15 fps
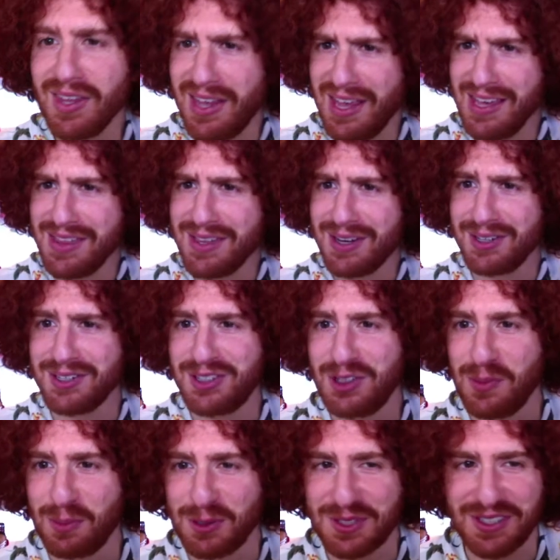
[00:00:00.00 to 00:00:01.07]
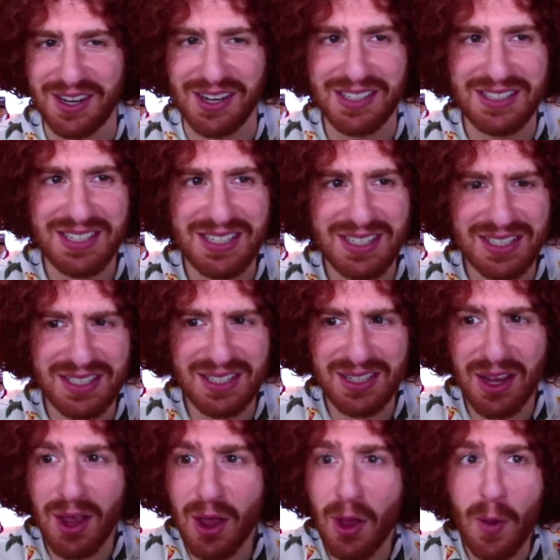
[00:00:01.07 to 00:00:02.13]
Hey there, super scientists.
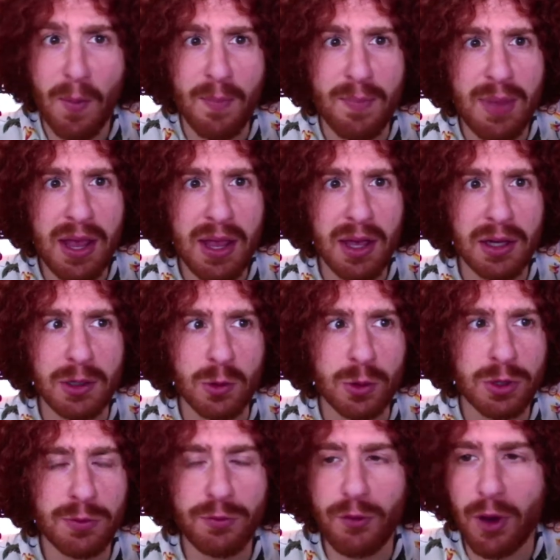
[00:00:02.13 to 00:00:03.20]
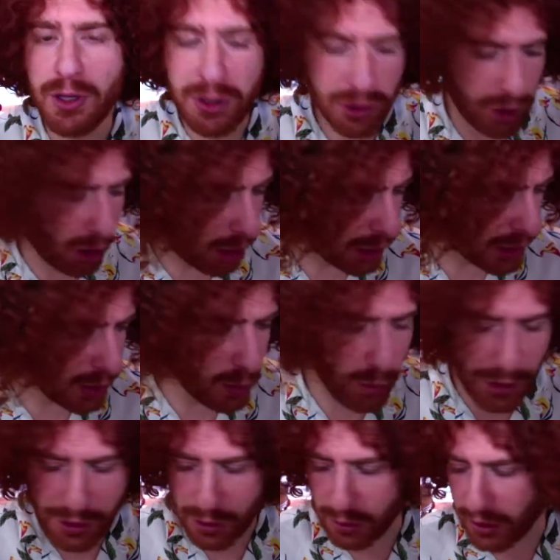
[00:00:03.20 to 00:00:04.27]
Man, it was fun talking with
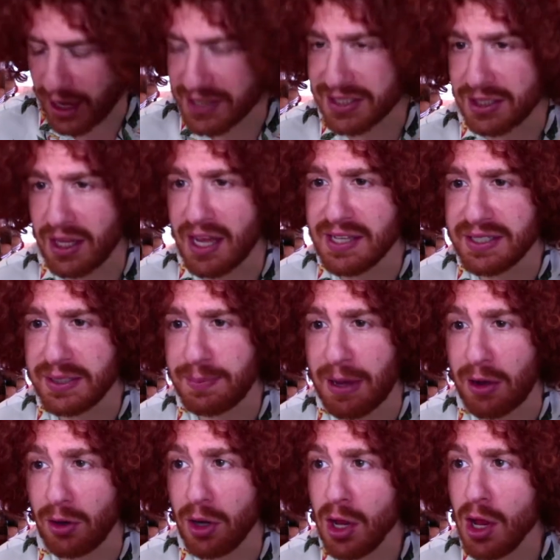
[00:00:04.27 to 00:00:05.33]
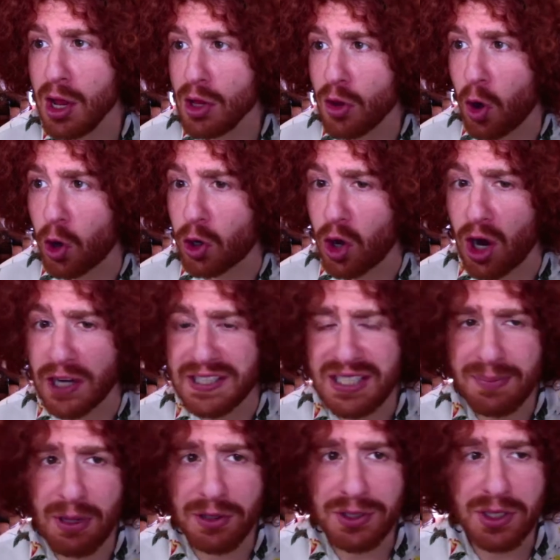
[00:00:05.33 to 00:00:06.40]
you last class about our ice
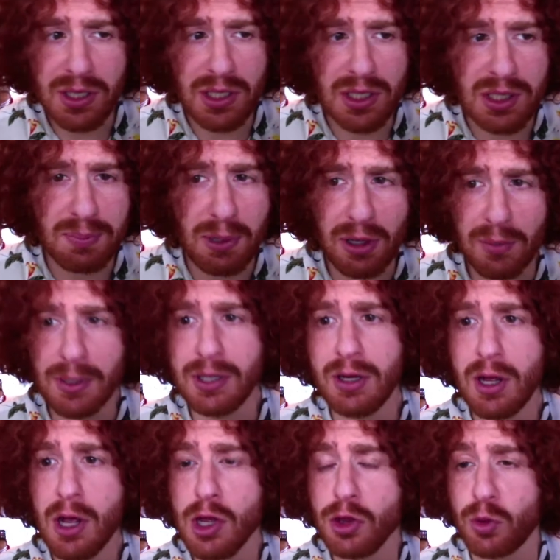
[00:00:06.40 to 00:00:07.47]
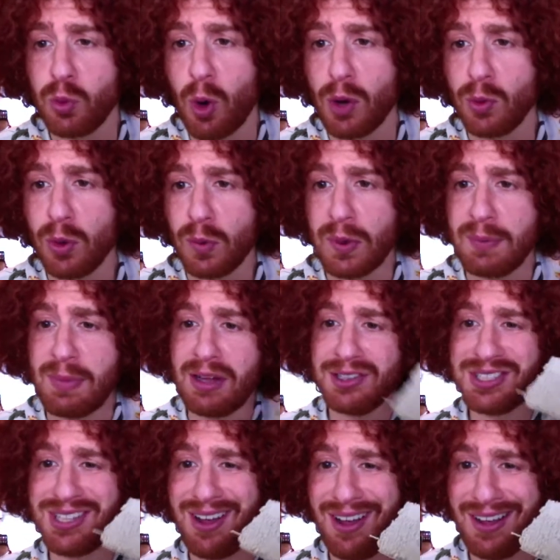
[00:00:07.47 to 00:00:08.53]
melting experiment, the one where we melted
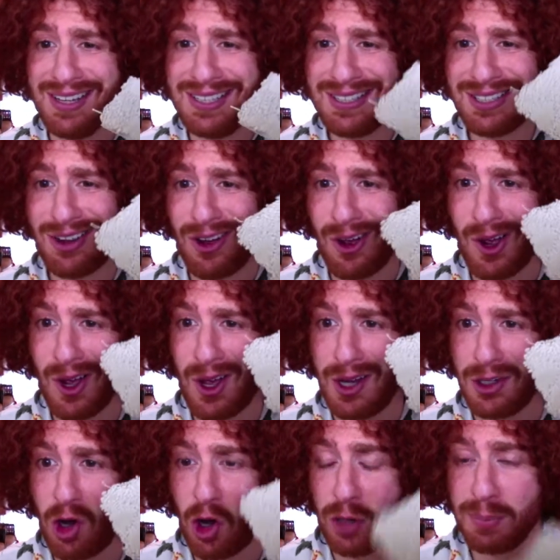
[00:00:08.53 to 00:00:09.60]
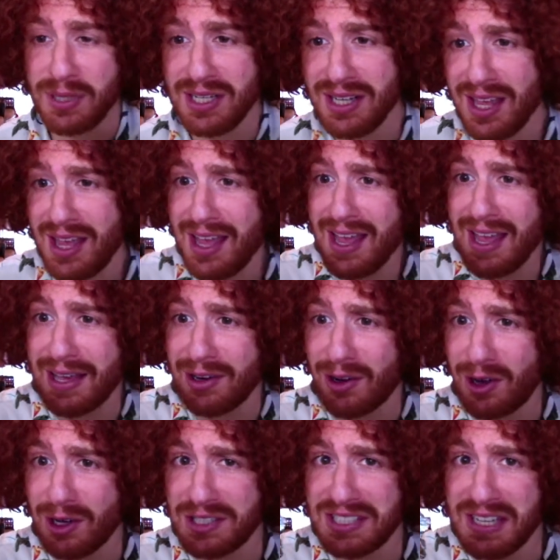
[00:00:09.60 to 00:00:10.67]
ice on carpet and
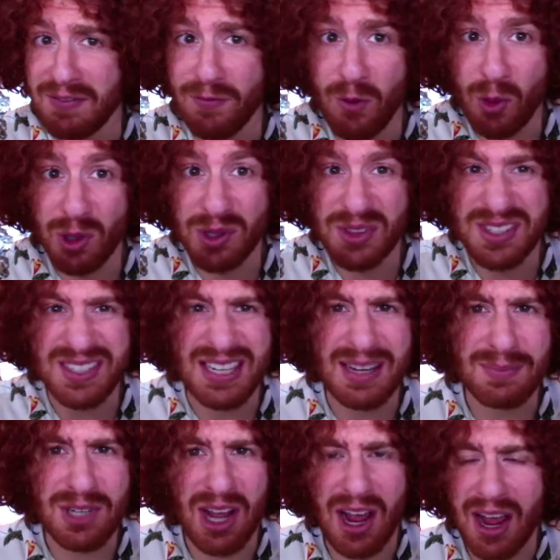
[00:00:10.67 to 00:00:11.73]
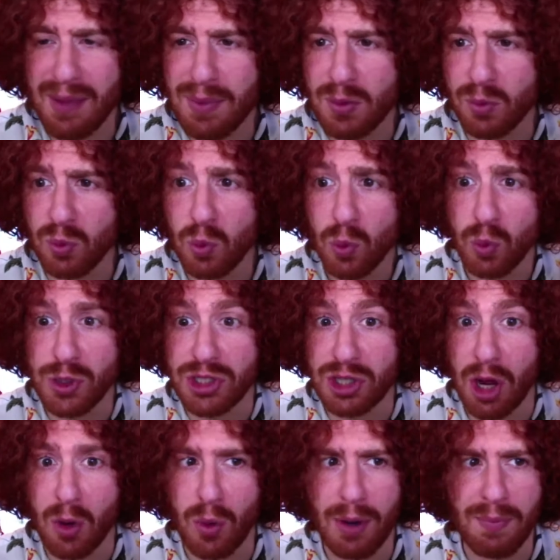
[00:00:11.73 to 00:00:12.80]
on tinfoil at the same time, and we saw
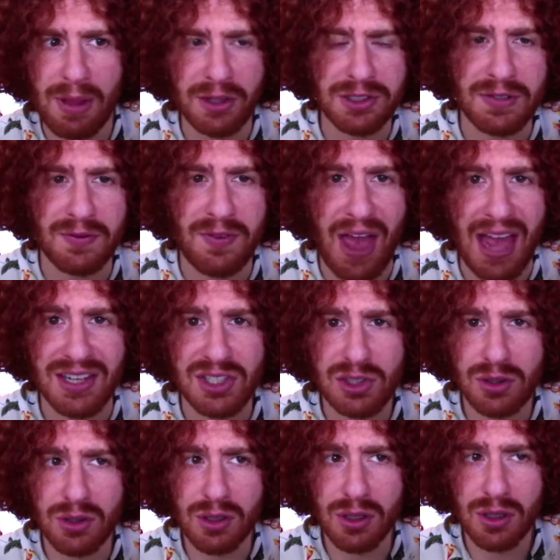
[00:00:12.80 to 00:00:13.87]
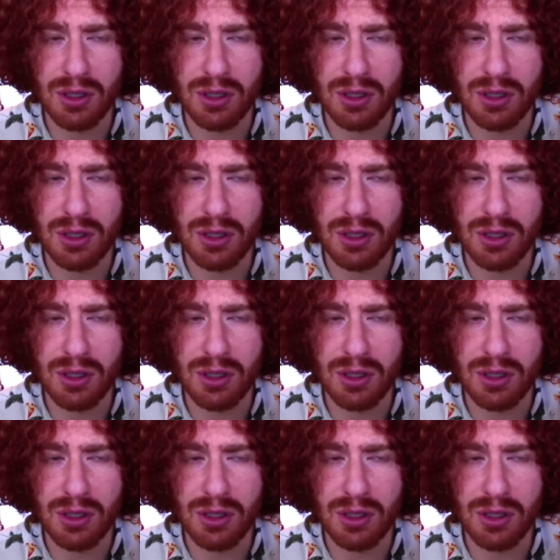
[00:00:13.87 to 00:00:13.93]
what melted faster.